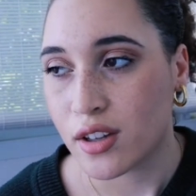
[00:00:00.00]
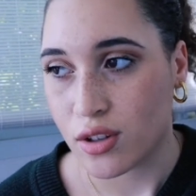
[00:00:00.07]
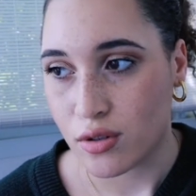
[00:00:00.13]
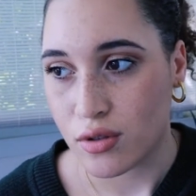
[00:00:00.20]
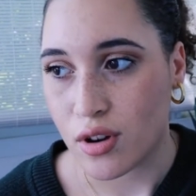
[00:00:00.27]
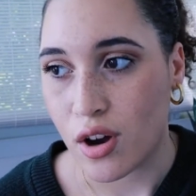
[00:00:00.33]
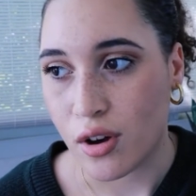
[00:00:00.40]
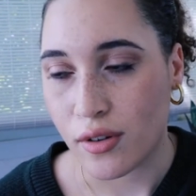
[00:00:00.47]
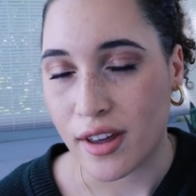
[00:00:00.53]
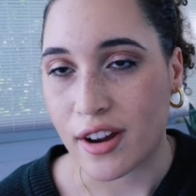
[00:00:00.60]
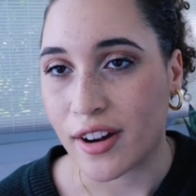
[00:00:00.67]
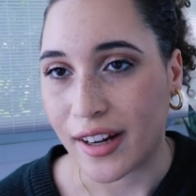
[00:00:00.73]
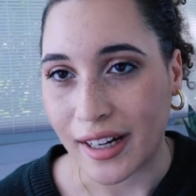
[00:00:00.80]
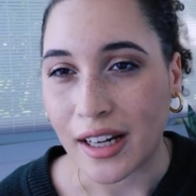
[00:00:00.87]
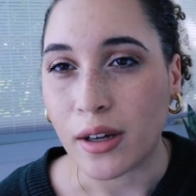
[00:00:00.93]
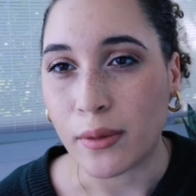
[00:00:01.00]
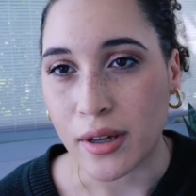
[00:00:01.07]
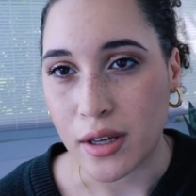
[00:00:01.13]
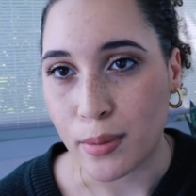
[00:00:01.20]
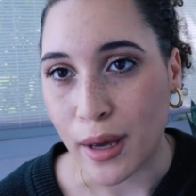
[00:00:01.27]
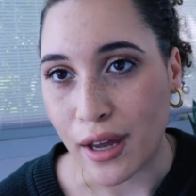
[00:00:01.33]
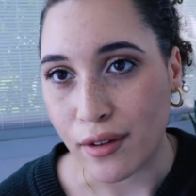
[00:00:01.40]
you know that you're getting what
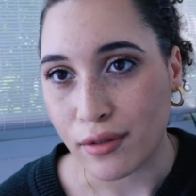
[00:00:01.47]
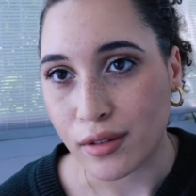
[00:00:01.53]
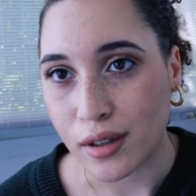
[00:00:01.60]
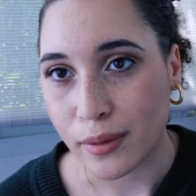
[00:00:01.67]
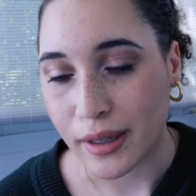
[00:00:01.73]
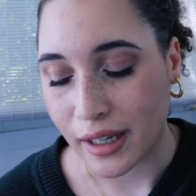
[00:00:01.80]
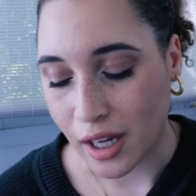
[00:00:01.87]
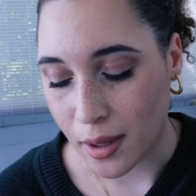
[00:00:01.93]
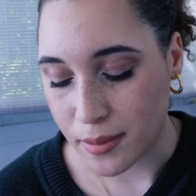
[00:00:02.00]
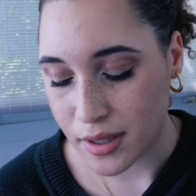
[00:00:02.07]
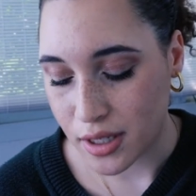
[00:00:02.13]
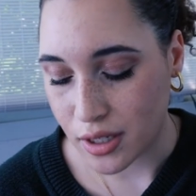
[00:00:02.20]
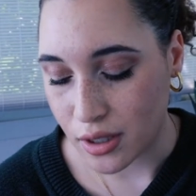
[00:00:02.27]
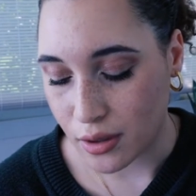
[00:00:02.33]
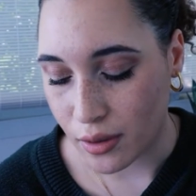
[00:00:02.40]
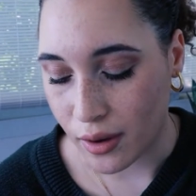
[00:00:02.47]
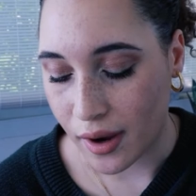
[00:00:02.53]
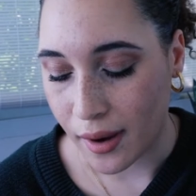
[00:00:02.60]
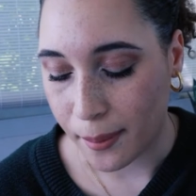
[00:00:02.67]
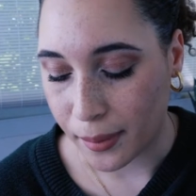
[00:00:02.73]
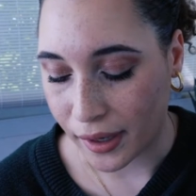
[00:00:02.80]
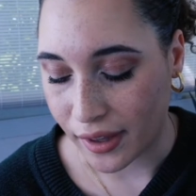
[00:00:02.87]
you pay for when it comes to
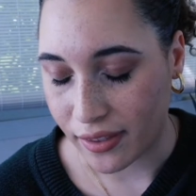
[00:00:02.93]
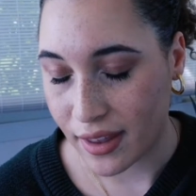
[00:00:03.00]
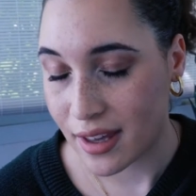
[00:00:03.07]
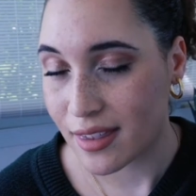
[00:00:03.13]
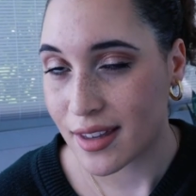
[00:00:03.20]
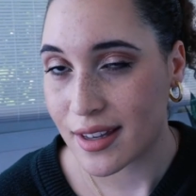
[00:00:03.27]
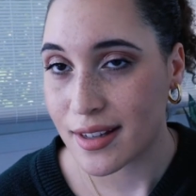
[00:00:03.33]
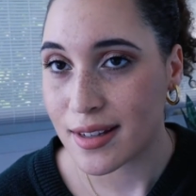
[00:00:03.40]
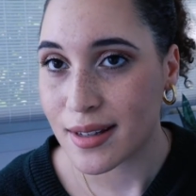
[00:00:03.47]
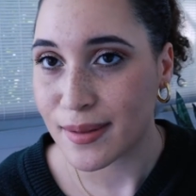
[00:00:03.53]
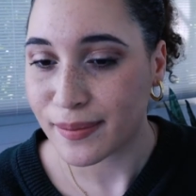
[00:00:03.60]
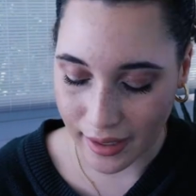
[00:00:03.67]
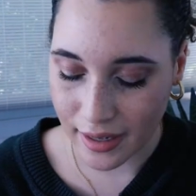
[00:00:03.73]
a brand like this.